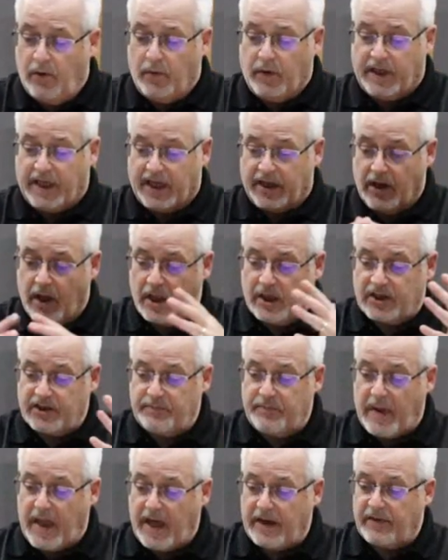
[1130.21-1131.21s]
we cannot
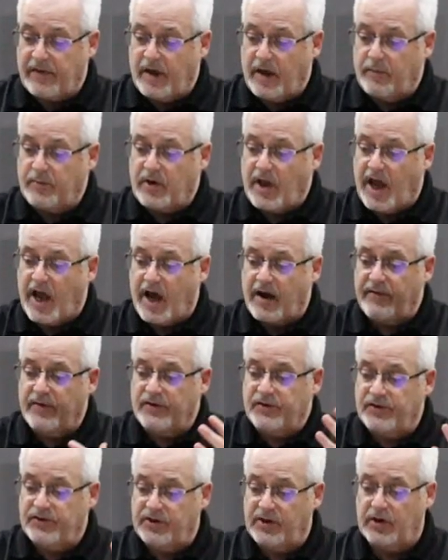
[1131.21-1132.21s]
expect them to have
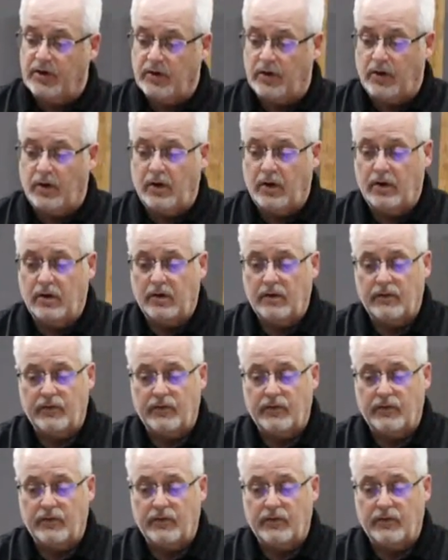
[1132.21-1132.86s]
a zeal